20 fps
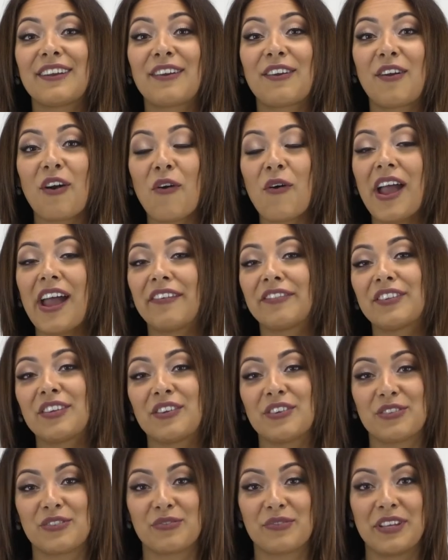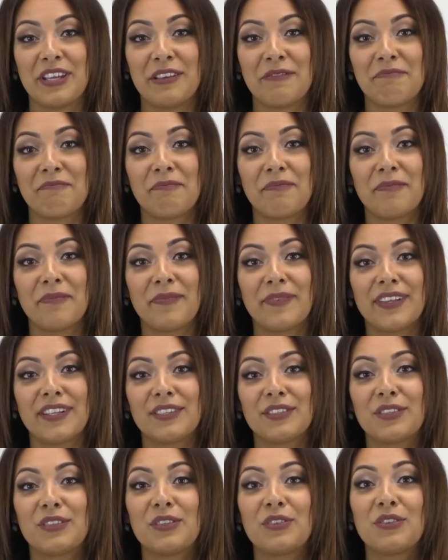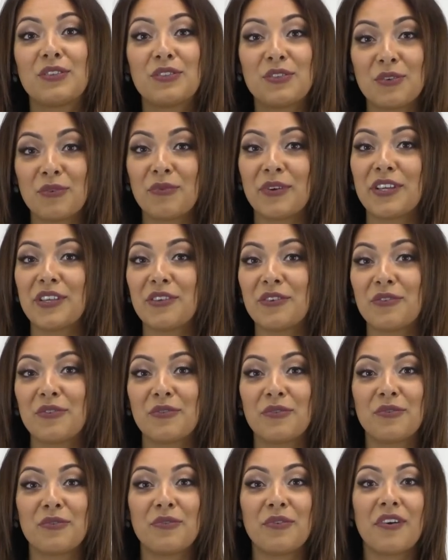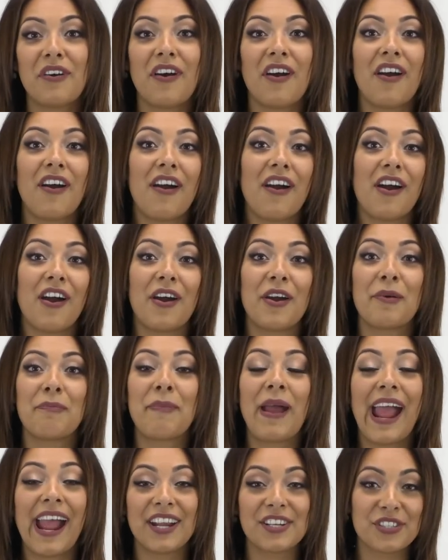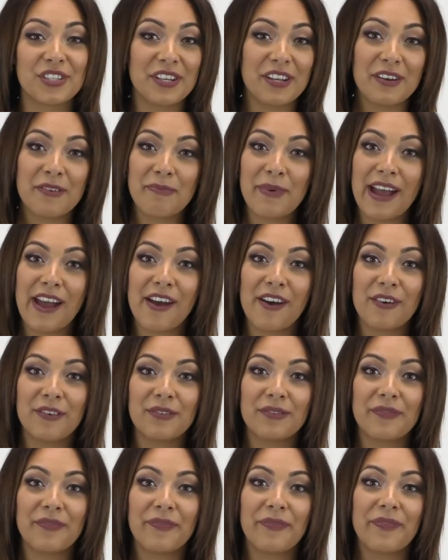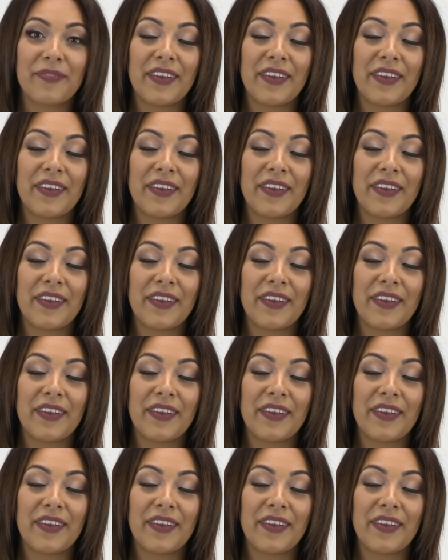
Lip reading: go after your dream, do what you are passionate about,